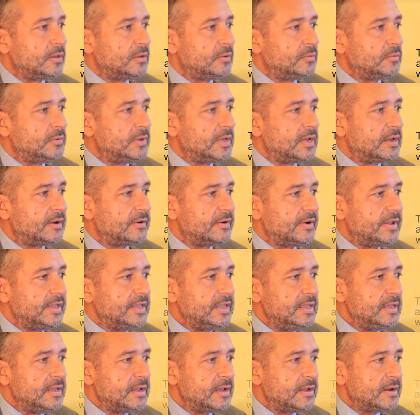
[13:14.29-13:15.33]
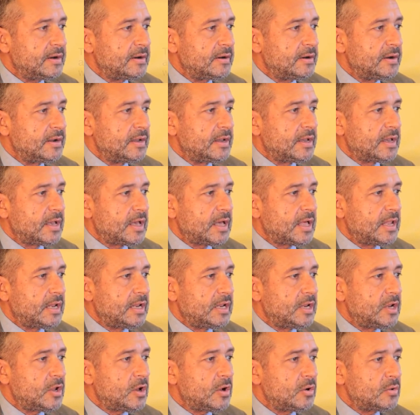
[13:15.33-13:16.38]
We are here a
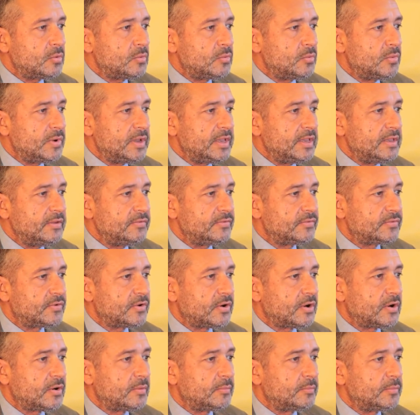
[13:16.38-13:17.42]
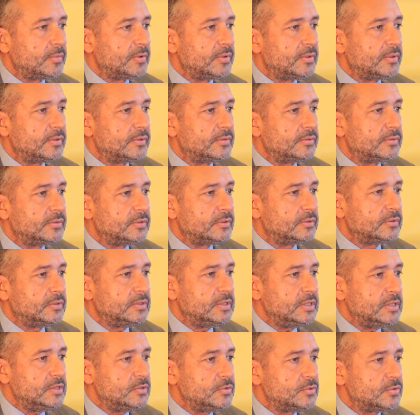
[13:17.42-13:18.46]
long way from the
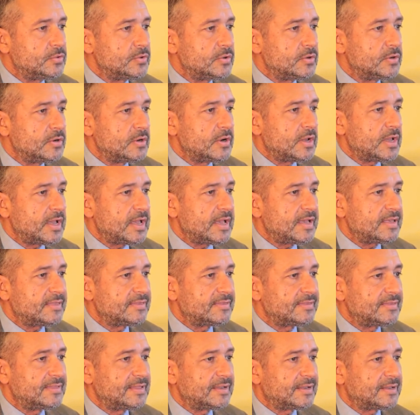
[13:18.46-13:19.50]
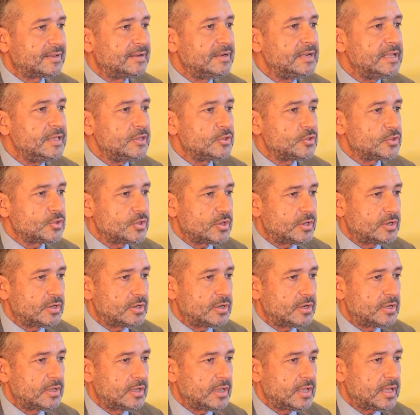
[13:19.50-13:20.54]
teacher as technician,
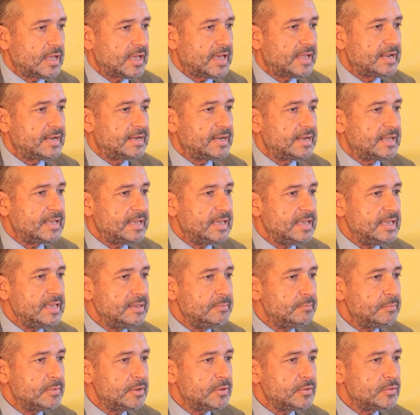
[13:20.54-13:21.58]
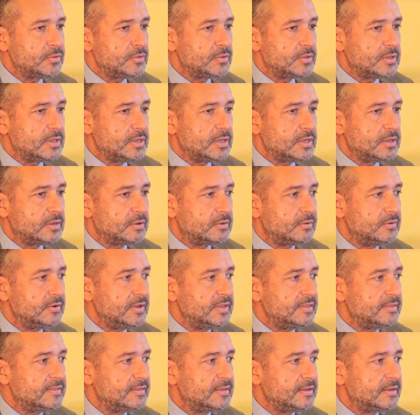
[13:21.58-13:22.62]
an image
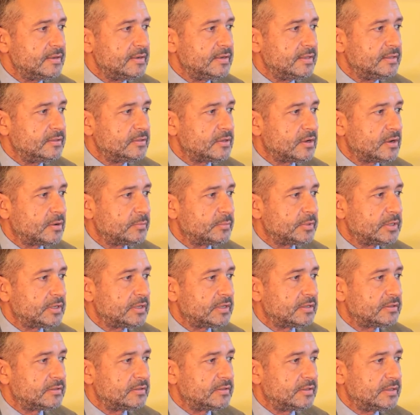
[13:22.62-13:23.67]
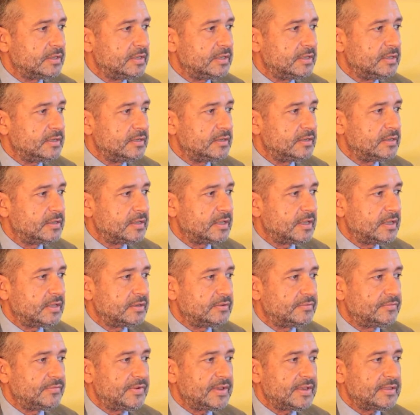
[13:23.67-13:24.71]
increasingly dominant in the
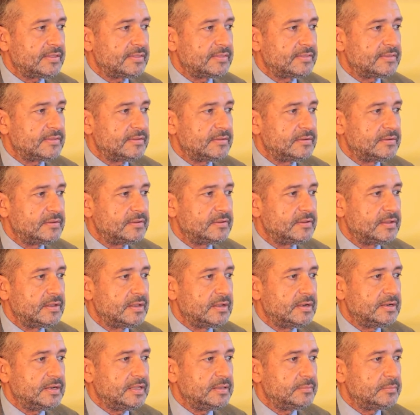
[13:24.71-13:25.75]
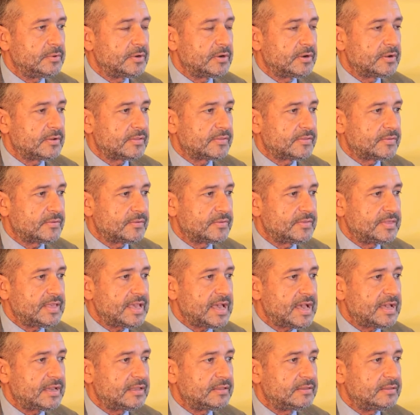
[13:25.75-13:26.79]
advanced liberal
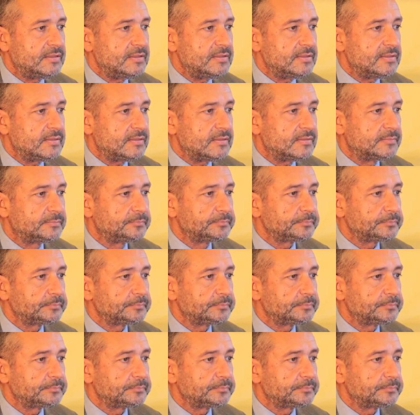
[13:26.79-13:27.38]
societies,